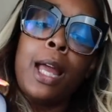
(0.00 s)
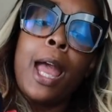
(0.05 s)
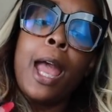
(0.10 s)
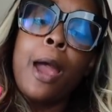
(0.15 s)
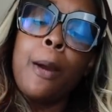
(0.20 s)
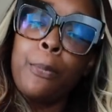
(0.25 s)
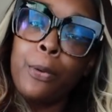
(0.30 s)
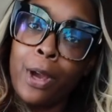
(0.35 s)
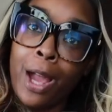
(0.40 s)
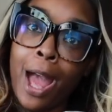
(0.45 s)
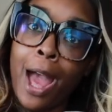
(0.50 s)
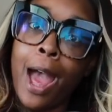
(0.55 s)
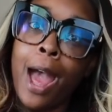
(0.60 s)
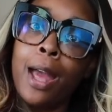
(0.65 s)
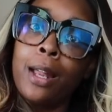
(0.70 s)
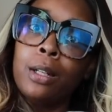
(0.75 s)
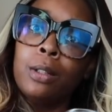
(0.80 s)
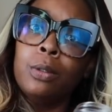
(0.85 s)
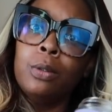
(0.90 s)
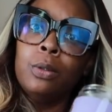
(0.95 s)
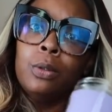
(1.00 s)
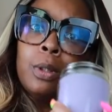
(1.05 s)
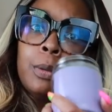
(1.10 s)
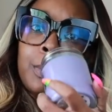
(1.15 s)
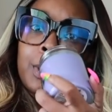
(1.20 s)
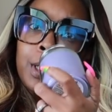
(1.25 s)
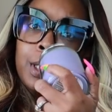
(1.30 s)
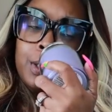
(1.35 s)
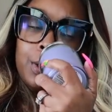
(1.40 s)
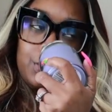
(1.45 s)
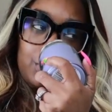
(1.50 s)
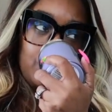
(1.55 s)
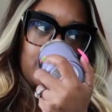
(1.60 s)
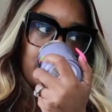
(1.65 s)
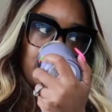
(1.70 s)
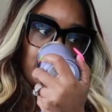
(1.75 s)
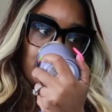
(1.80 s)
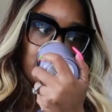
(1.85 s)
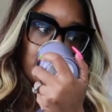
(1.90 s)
apricot. Oh, I'm country.